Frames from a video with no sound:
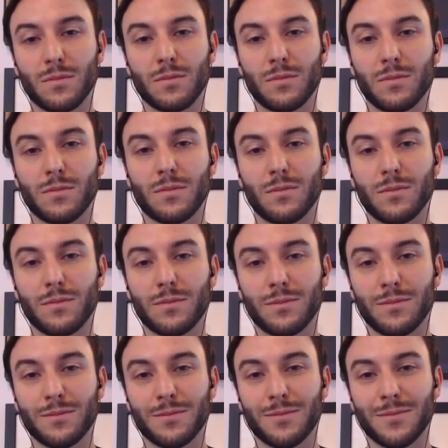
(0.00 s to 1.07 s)

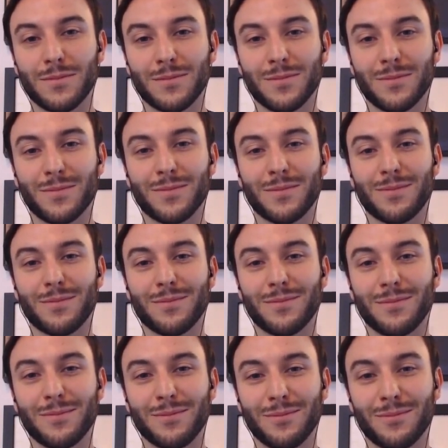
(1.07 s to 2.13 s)

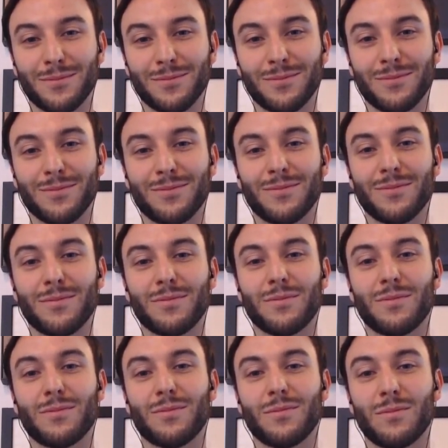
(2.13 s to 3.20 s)

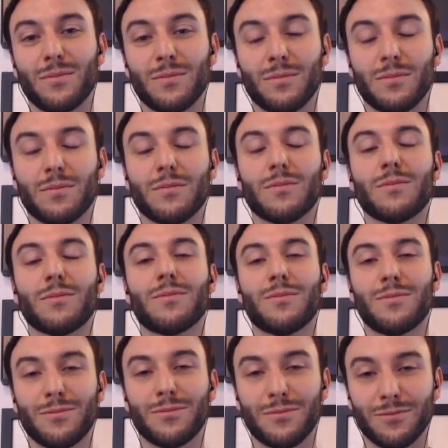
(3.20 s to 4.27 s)

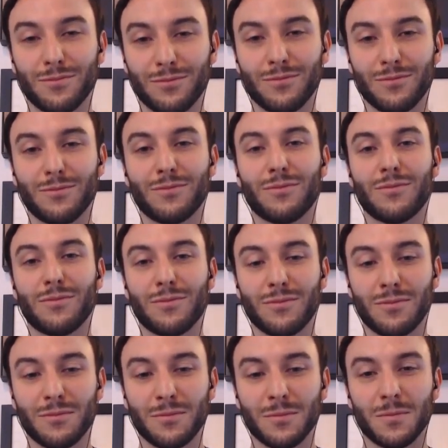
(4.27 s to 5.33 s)

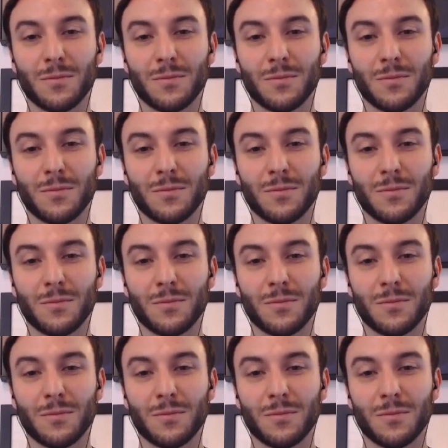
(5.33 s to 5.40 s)
This person isn't speaking.